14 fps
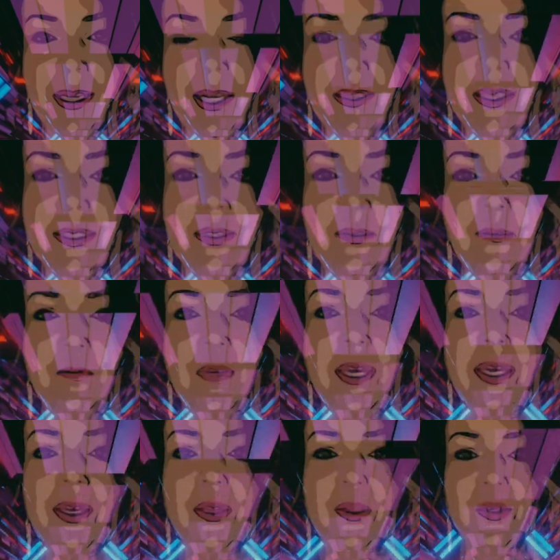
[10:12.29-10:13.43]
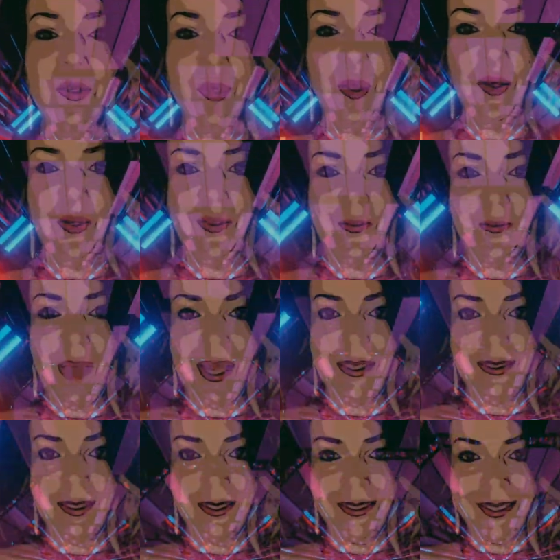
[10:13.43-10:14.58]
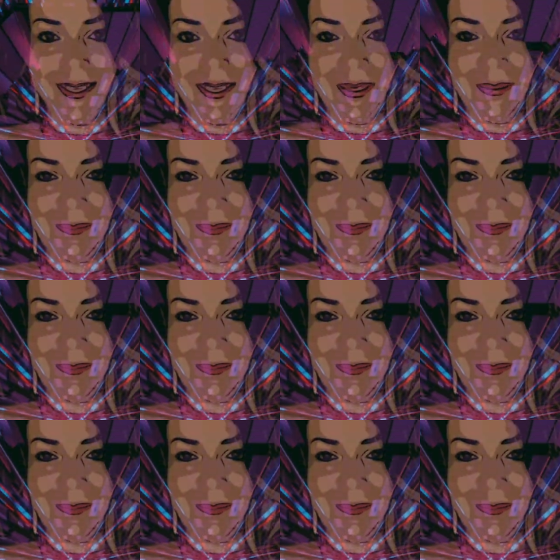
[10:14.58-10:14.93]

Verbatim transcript: in this feel-good fantasy.